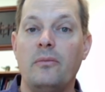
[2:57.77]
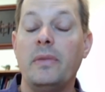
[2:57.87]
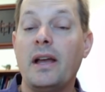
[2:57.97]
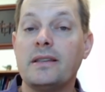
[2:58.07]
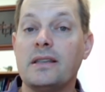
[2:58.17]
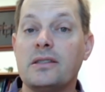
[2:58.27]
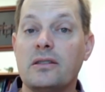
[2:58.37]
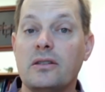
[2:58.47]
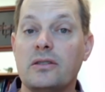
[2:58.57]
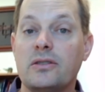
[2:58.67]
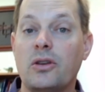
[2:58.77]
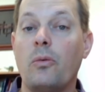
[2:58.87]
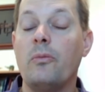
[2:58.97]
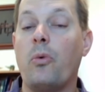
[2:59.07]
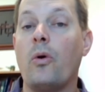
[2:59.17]
because it's
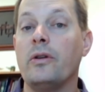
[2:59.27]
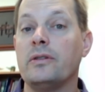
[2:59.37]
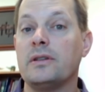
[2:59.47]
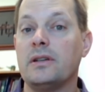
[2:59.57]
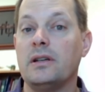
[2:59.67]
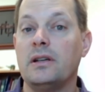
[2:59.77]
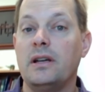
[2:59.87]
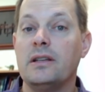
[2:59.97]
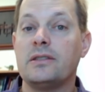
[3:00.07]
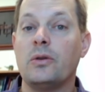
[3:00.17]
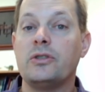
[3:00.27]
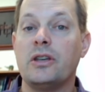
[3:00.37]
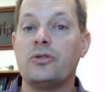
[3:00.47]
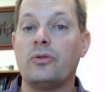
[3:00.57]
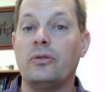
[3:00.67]
so important. It's so
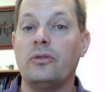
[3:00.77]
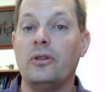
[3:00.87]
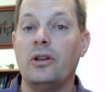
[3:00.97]
central